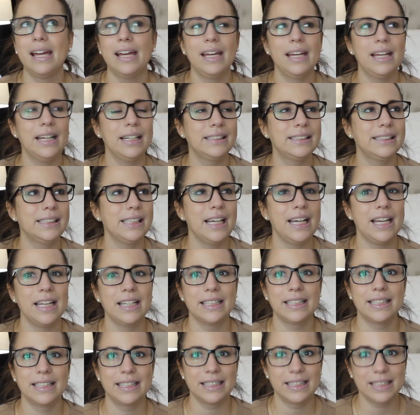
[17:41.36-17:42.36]
it's
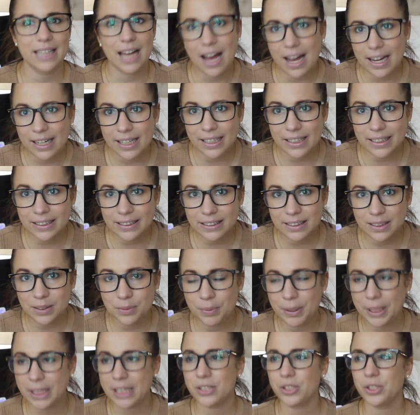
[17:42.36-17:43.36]
science,
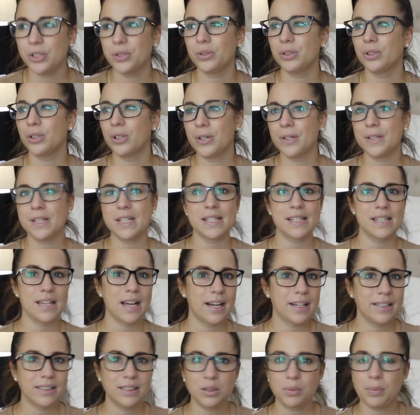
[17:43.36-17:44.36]
because you learn the
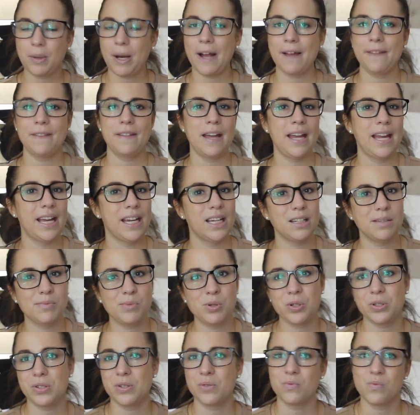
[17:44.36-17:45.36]
science behind the
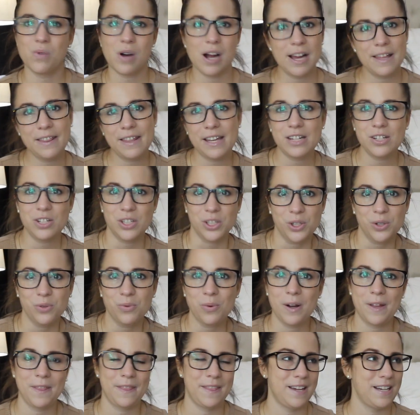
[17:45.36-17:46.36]
animals and why they do
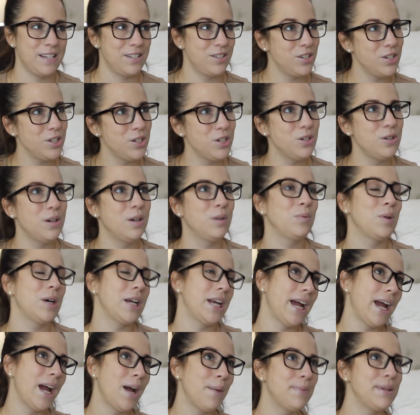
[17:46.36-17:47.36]
what they do and
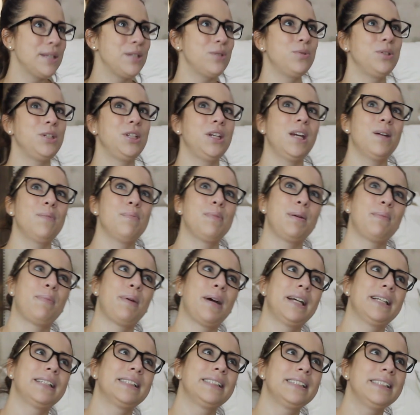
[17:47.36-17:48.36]
what happens when you get bit
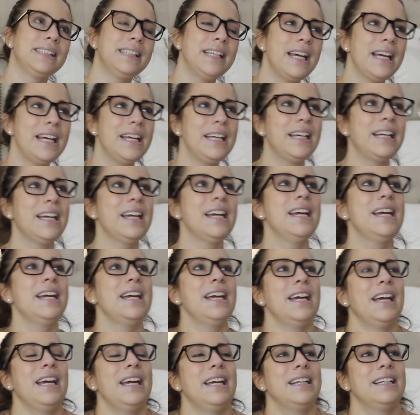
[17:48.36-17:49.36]
by a snake.
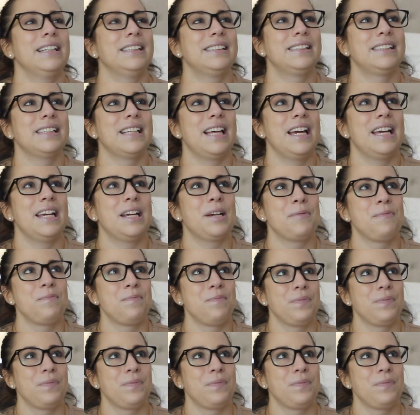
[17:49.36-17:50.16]
And it's like,